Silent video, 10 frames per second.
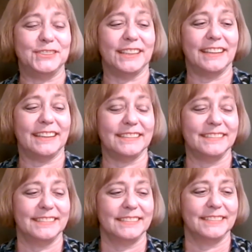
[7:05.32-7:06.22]

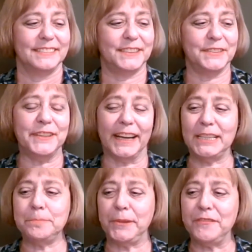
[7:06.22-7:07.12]
the
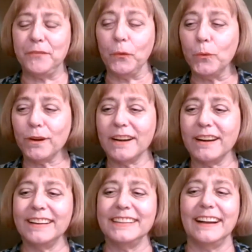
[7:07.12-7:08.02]
night
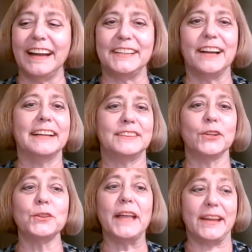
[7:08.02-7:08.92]
before I got
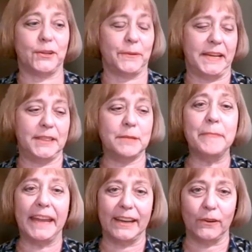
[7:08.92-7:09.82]
the letter in the
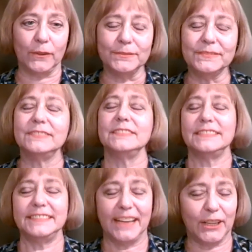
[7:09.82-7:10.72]
mail
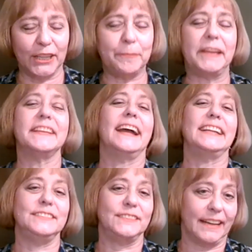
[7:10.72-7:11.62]
telling me that
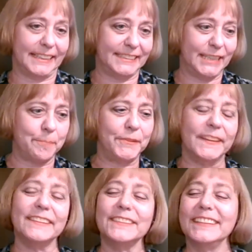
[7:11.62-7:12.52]
I got
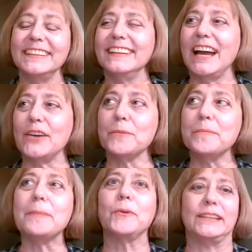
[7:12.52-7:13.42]
accepted, I
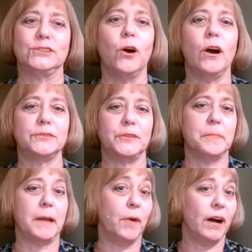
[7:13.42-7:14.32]
remember I talked with
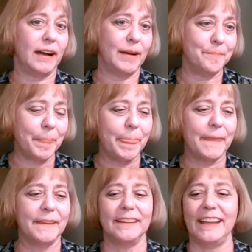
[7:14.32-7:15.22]
my mom,
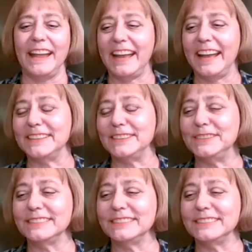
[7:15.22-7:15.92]
and